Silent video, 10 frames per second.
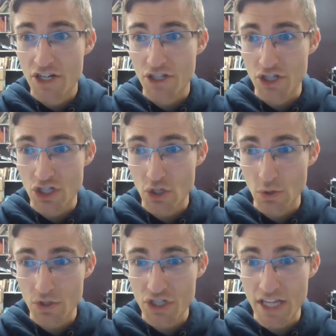to the
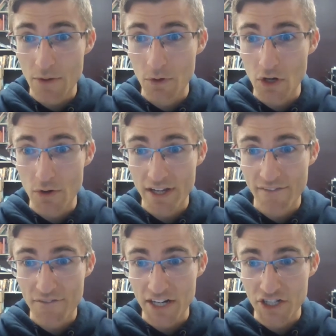souls that will go to
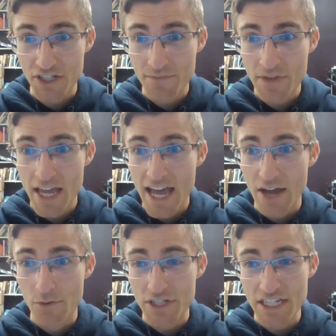confession
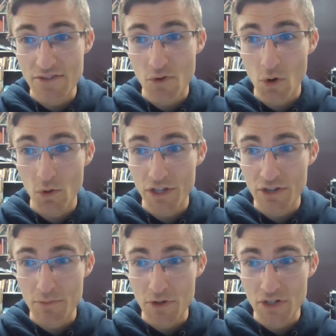and receive holy
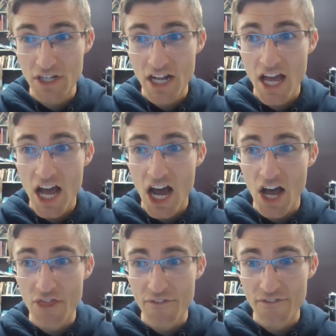communion
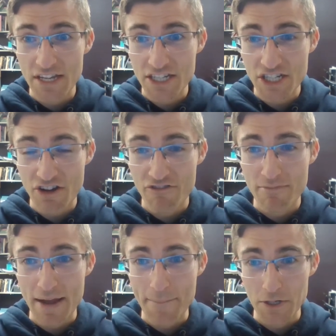on the feast of
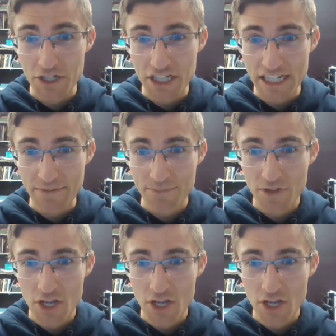my mercy.